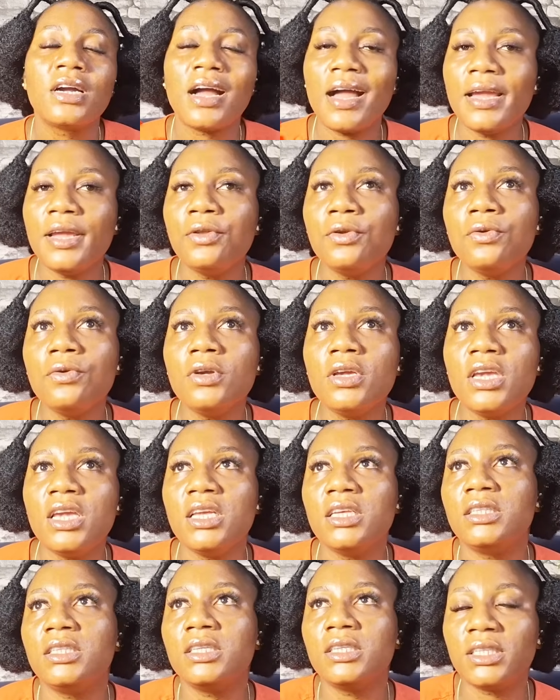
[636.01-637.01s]
I know
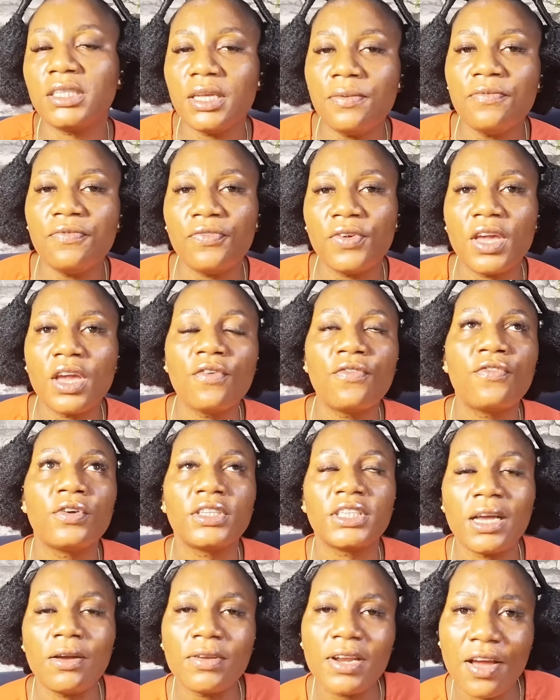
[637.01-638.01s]
it's the same thing for
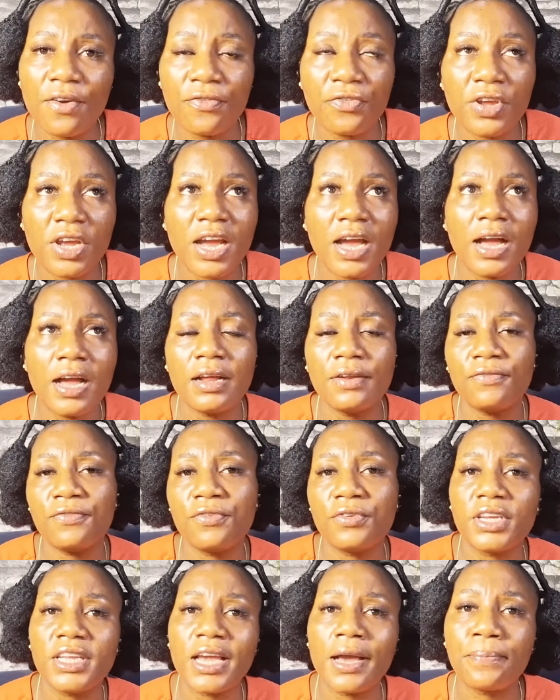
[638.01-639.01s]
South Africa
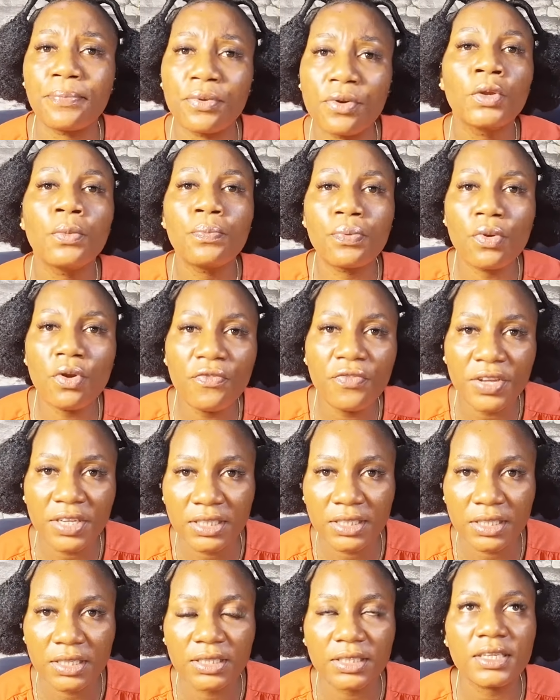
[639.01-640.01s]
for their
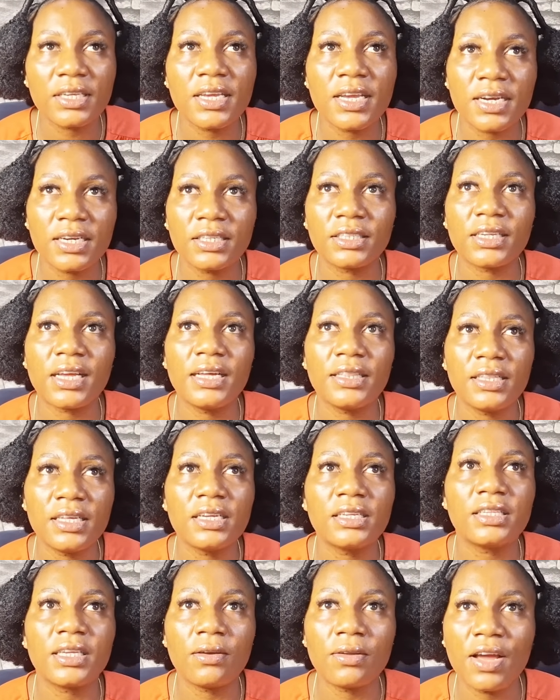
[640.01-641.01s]
provinces. Yes, I
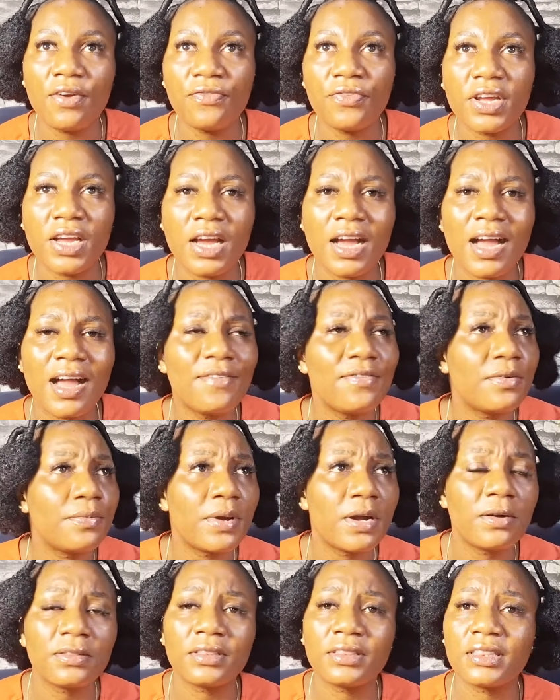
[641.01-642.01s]
think South Africa have
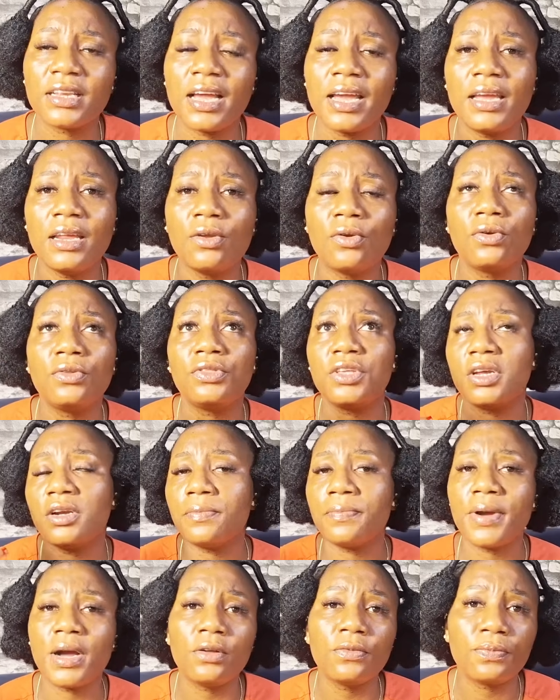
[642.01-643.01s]
about 9 or
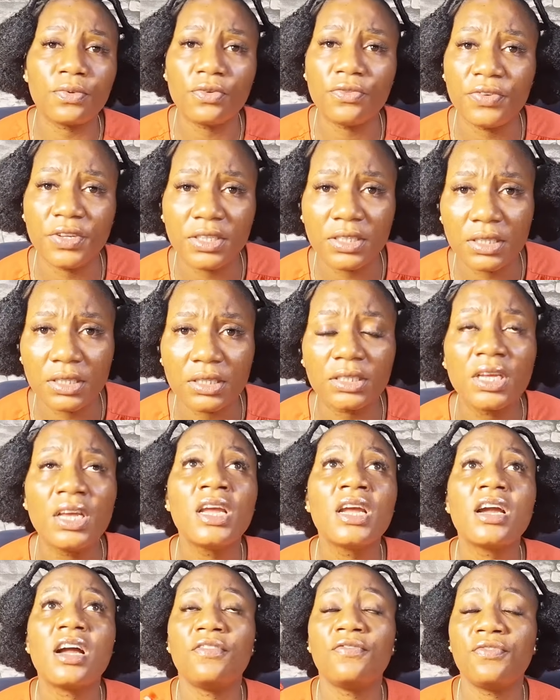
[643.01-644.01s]
thereabout provinces,
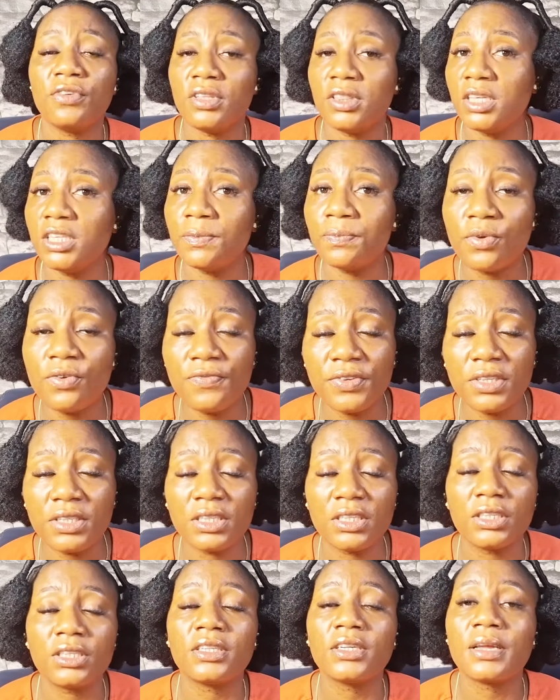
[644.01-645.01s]
and for these
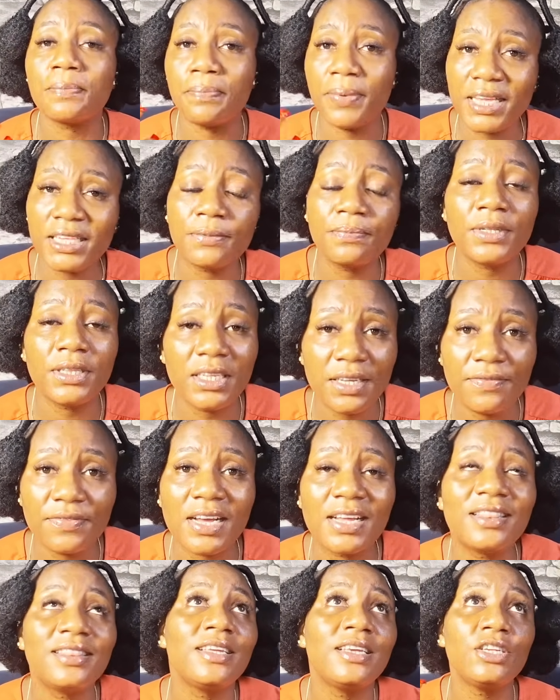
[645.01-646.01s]
provinces, best believe
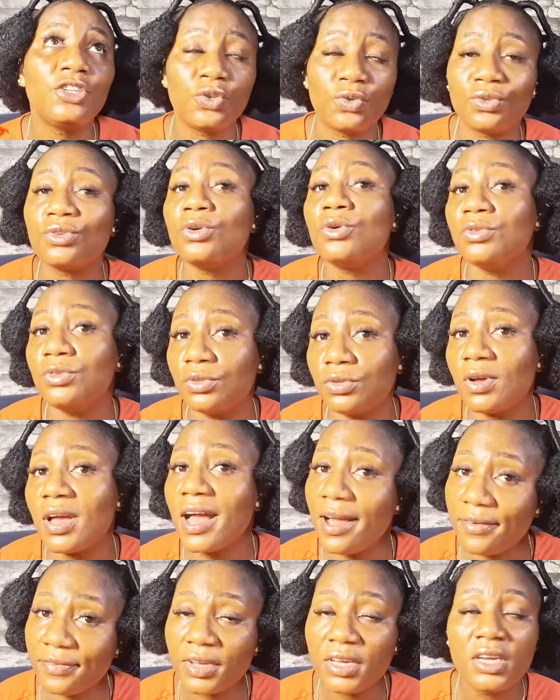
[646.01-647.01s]
that they should also
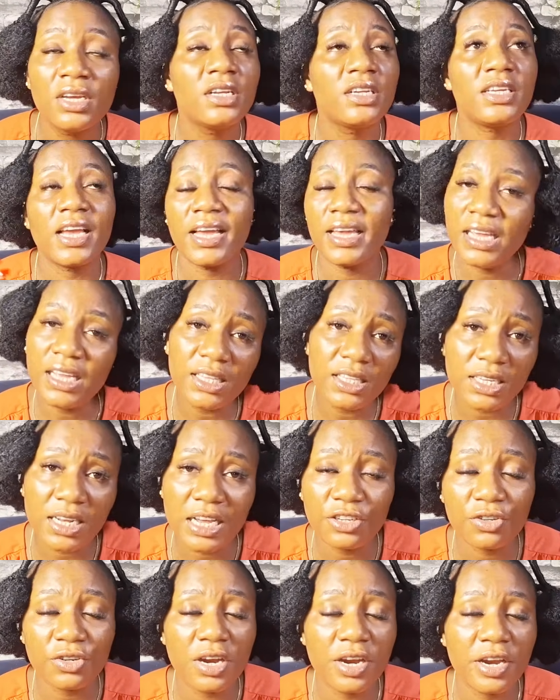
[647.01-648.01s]
have their
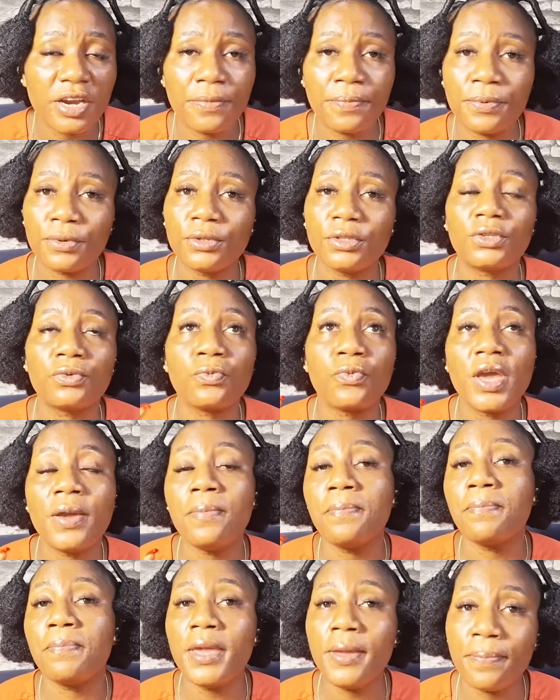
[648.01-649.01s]
international airports
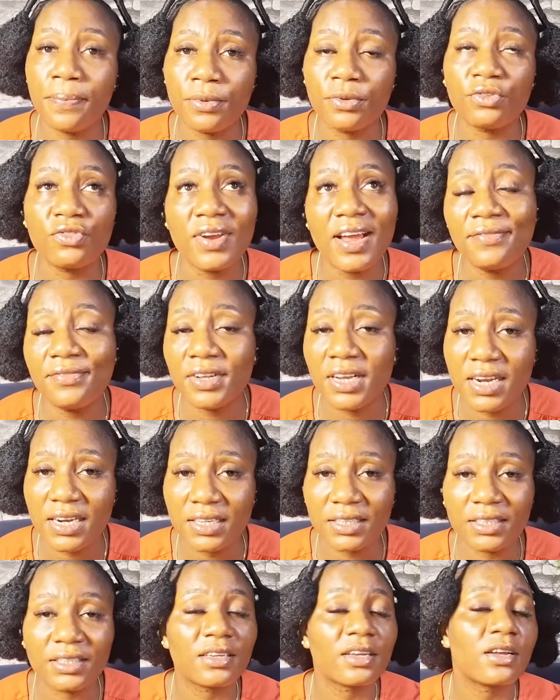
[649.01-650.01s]
where people,
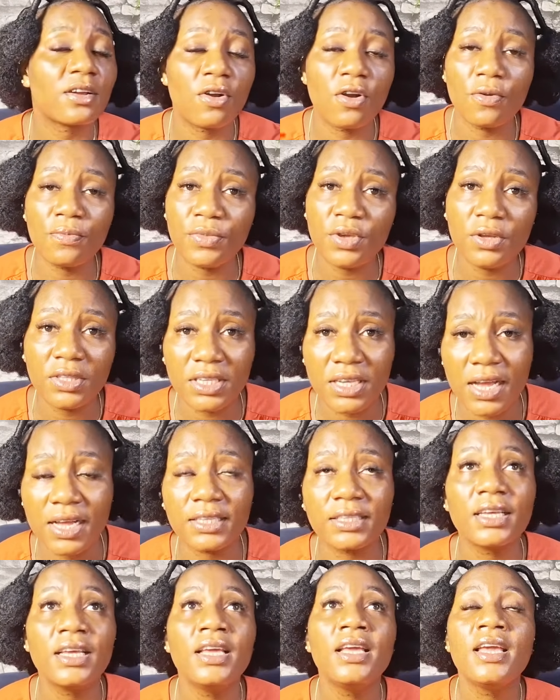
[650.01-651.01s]
travelers,
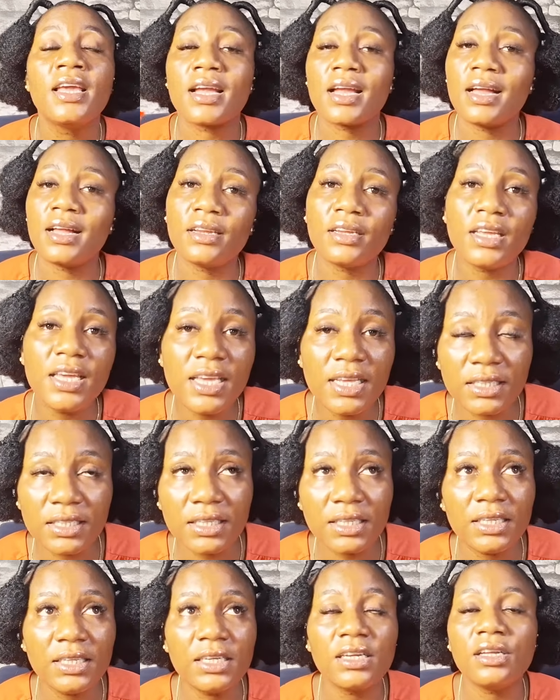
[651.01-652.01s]
commuters can
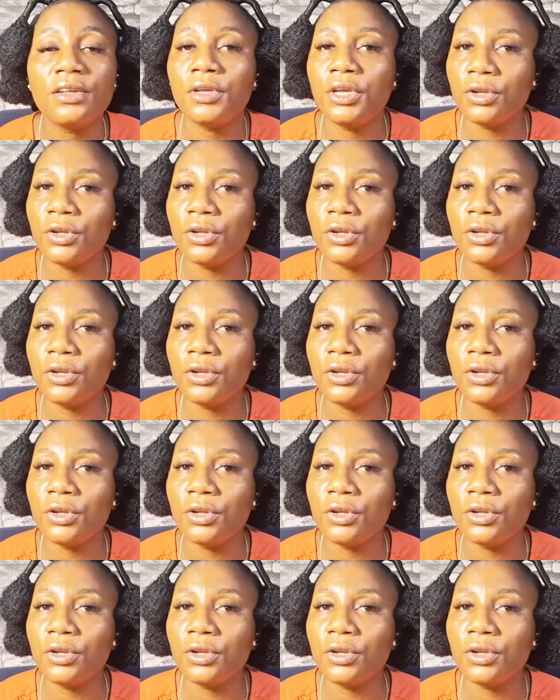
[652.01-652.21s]
easily,